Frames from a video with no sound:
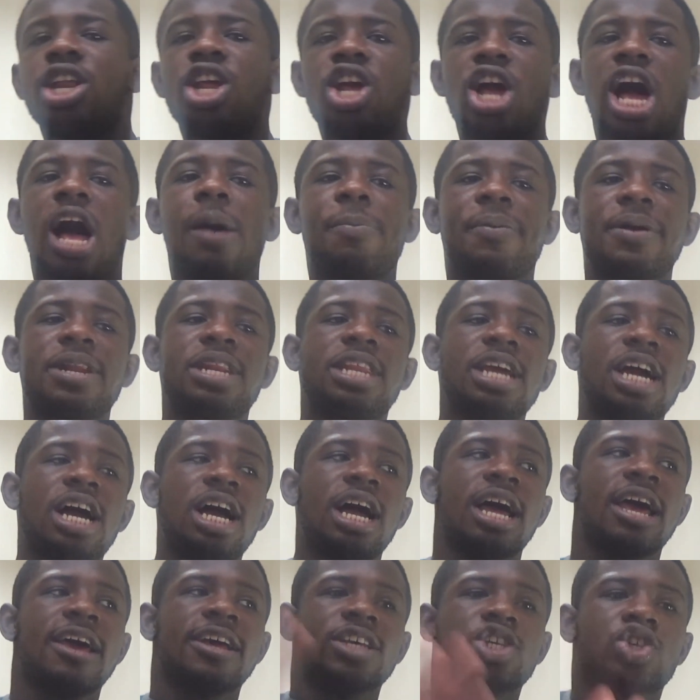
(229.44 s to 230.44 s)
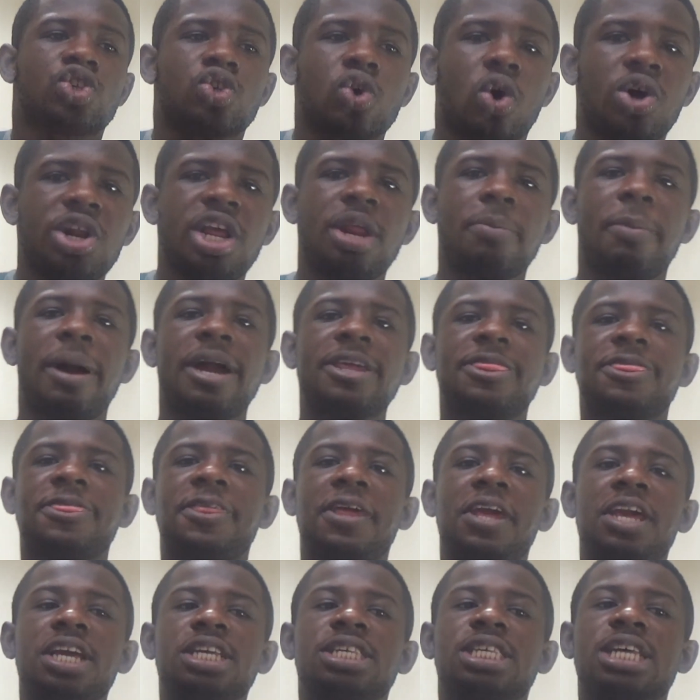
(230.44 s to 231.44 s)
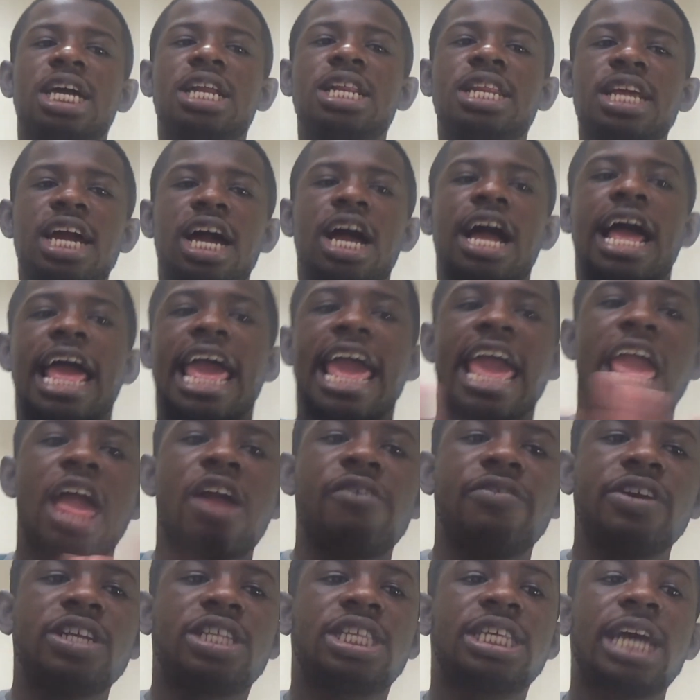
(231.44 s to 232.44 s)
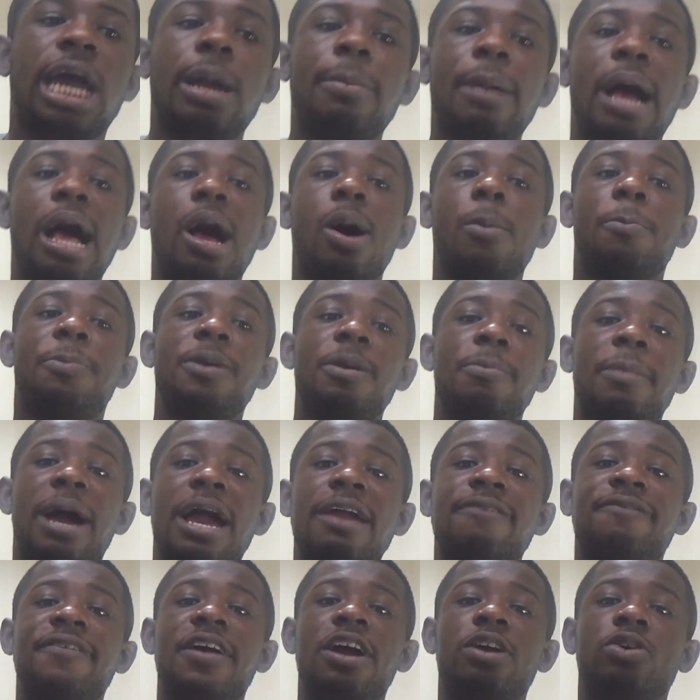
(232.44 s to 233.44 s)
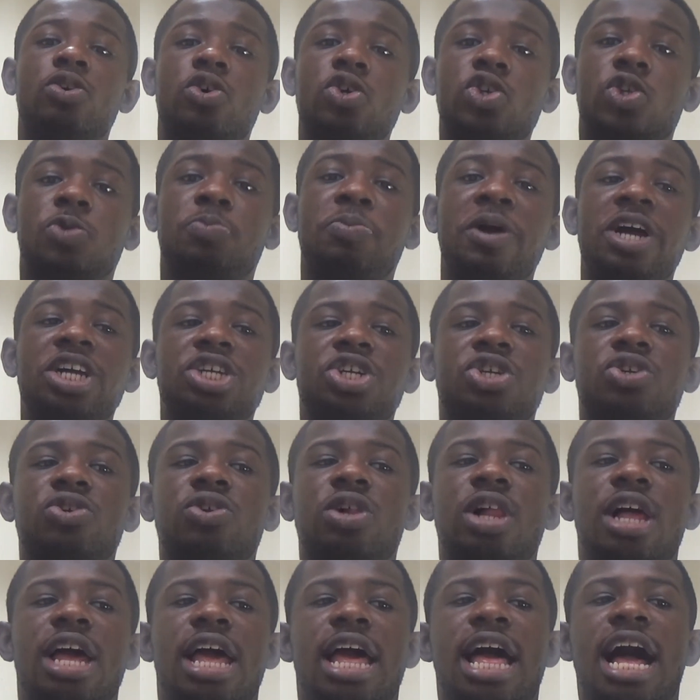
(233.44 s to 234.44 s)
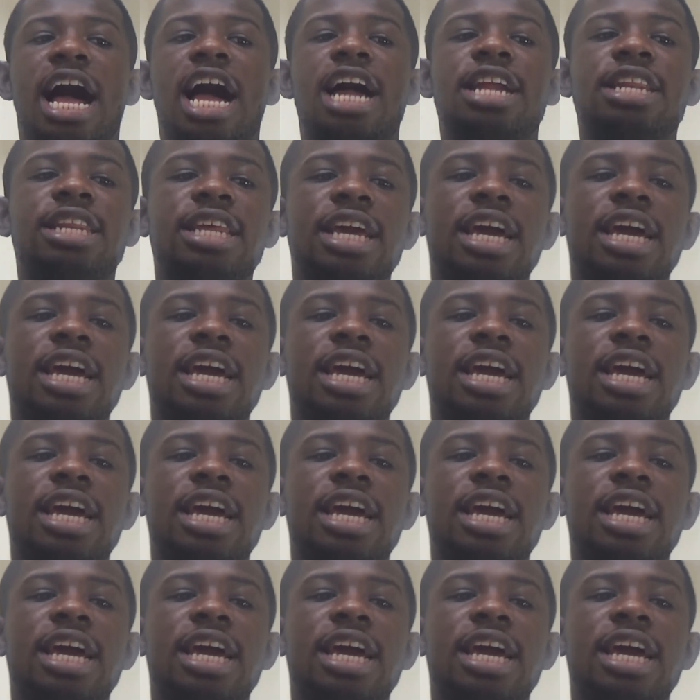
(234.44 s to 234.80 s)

it up and sorting my things, and every time I'll be my very good special. And